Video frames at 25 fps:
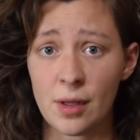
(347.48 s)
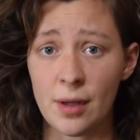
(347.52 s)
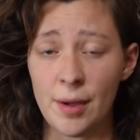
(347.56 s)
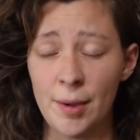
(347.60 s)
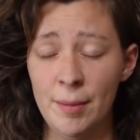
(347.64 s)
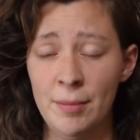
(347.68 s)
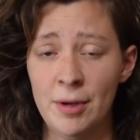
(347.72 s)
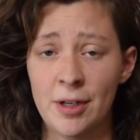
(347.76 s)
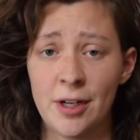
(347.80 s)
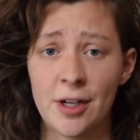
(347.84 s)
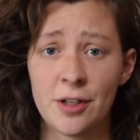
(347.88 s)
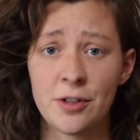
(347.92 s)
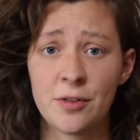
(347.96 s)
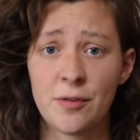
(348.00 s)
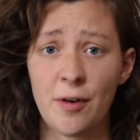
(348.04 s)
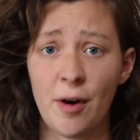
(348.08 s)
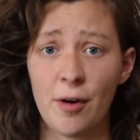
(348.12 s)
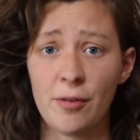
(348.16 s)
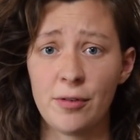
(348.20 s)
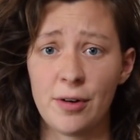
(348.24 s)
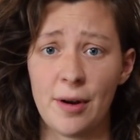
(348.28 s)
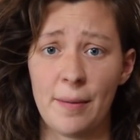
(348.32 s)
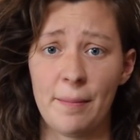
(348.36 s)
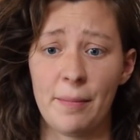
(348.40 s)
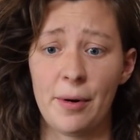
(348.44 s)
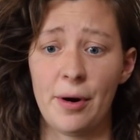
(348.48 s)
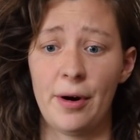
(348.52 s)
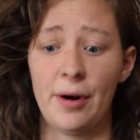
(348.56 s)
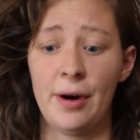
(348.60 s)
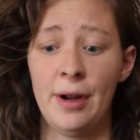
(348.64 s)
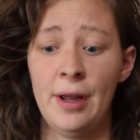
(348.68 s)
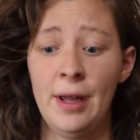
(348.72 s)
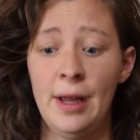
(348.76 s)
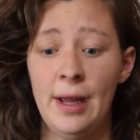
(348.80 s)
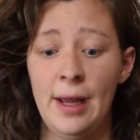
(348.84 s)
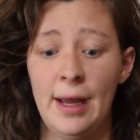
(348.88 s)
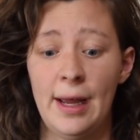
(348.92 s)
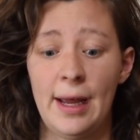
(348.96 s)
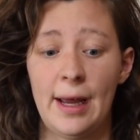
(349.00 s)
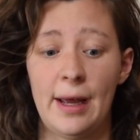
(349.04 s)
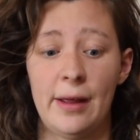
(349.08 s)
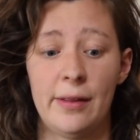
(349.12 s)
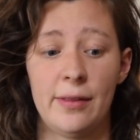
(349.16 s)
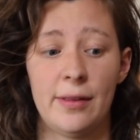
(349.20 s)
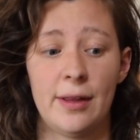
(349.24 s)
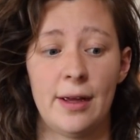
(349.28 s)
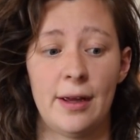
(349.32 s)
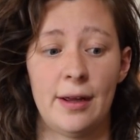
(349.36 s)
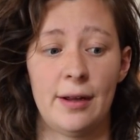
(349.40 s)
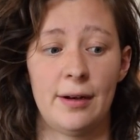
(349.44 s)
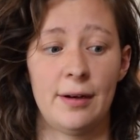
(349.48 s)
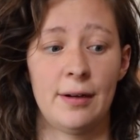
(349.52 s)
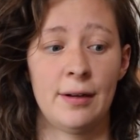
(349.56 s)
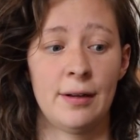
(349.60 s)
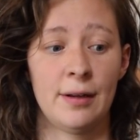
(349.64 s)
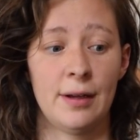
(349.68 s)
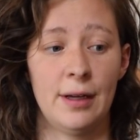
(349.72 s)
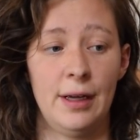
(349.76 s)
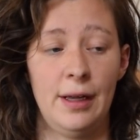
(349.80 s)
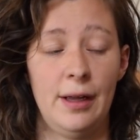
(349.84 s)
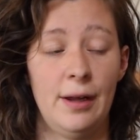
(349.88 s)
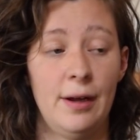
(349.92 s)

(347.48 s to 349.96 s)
the Dutch phone number, and then